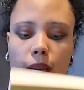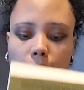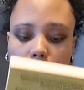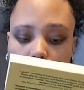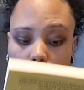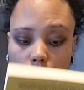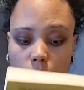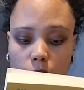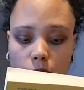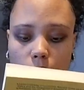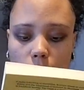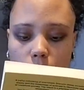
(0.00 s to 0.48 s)

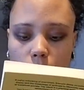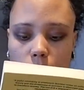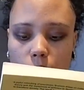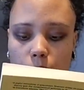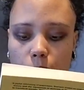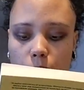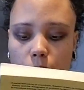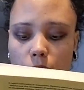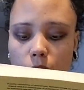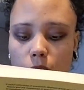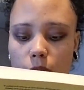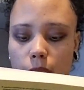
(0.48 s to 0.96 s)

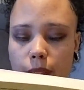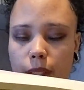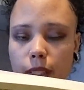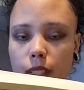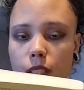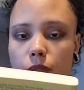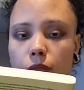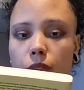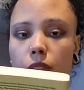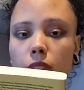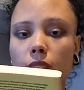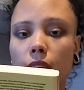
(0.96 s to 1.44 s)
Anarchism: A
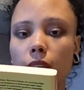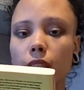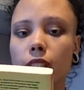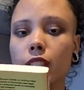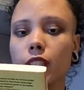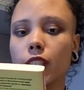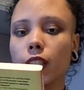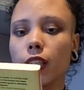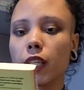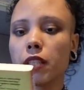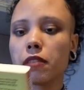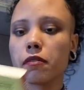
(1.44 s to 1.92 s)
Guide for
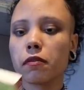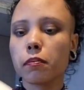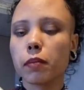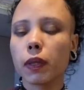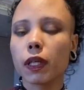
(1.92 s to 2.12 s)
Daily Life